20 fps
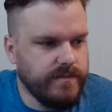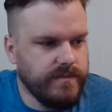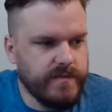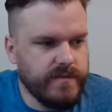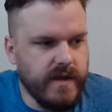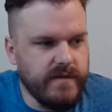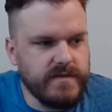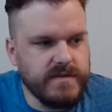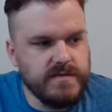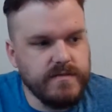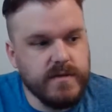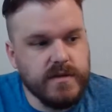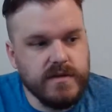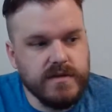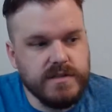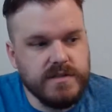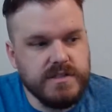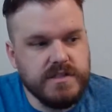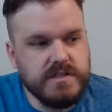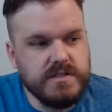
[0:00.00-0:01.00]
Davis
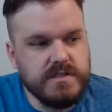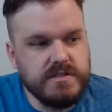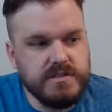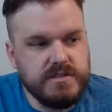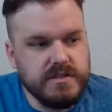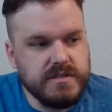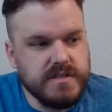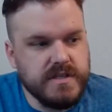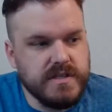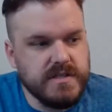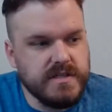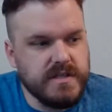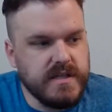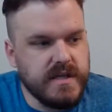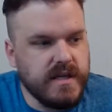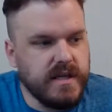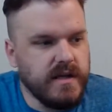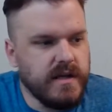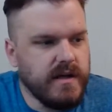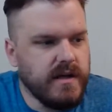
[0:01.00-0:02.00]
Mills just isn't
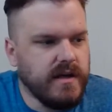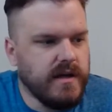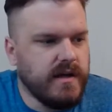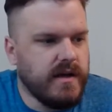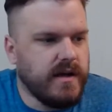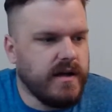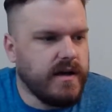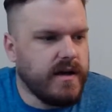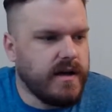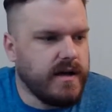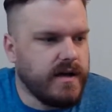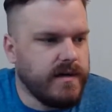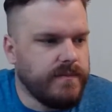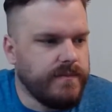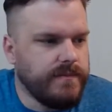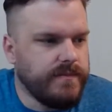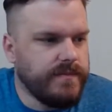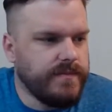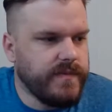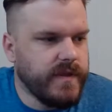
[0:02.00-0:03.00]
it.
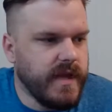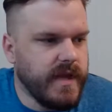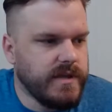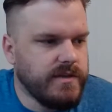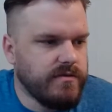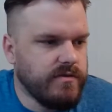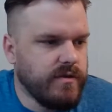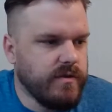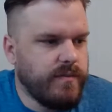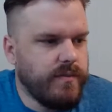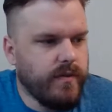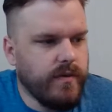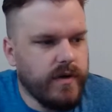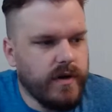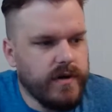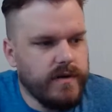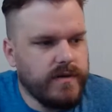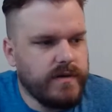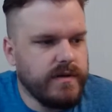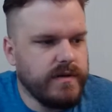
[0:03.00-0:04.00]
Injury
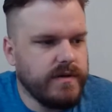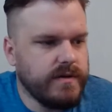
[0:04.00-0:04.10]
report.